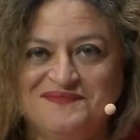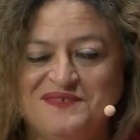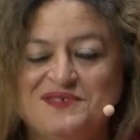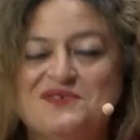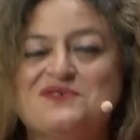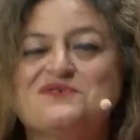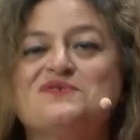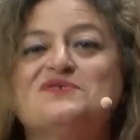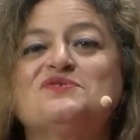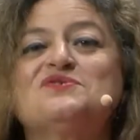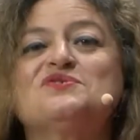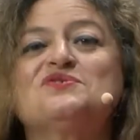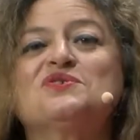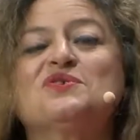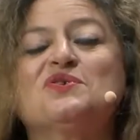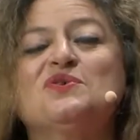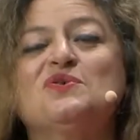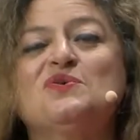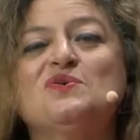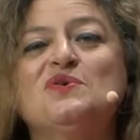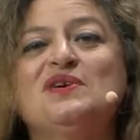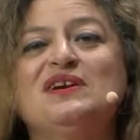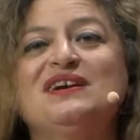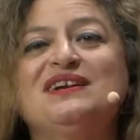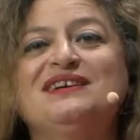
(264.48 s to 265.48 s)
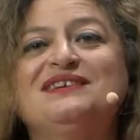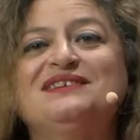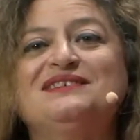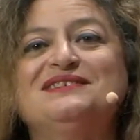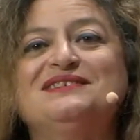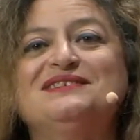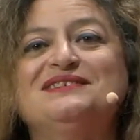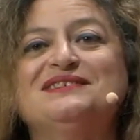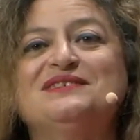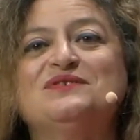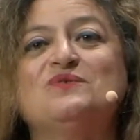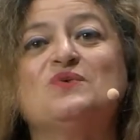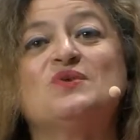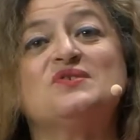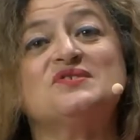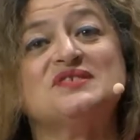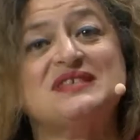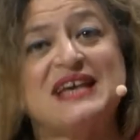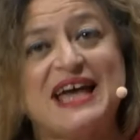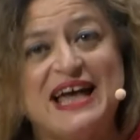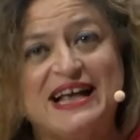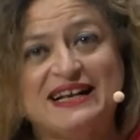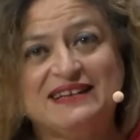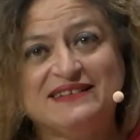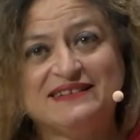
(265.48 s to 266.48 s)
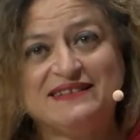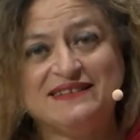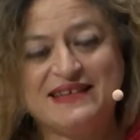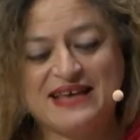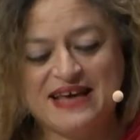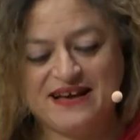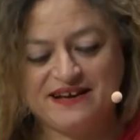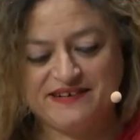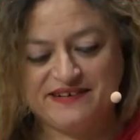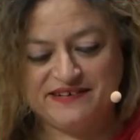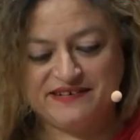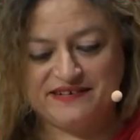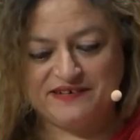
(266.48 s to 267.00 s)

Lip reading: The school was held there.